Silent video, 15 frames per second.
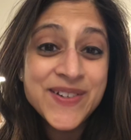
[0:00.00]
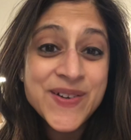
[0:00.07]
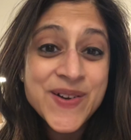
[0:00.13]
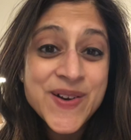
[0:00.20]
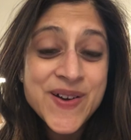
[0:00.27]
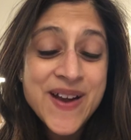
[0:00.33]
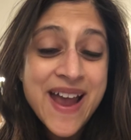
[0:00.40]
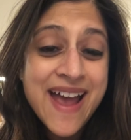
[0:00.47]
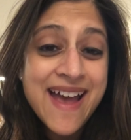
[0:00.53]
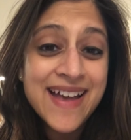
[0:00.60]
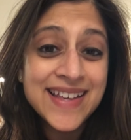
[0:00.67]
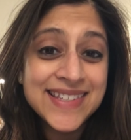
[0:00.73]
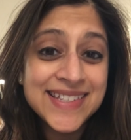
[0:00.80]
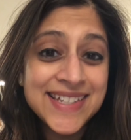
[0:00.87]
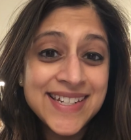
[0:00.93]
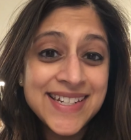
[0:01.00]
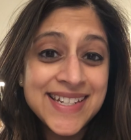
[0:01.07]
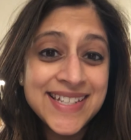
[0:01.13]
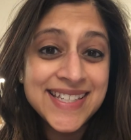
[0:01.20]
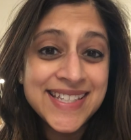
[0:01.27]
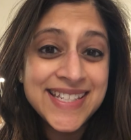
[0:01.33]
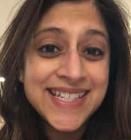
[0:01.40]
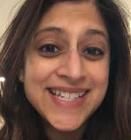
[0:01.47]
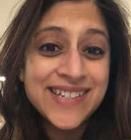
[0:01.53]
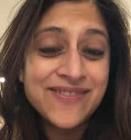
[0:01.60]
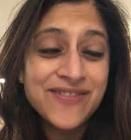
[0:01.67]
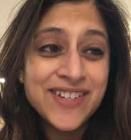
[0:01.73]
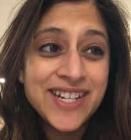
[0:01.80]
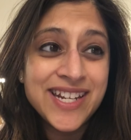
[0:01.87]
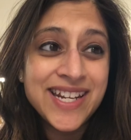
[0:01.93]
your Ask and It Is
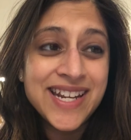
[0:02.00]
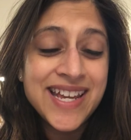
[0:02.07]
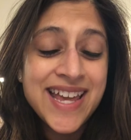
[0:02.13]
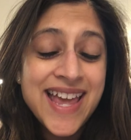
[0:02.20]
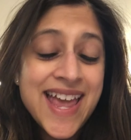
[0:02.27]
Given